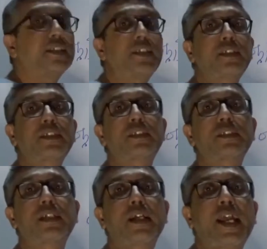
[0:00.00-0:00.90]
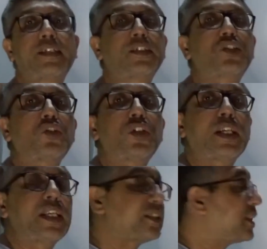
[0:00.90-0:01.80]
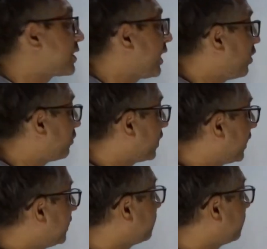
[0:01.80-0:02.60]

doesn't exist on the relational side of the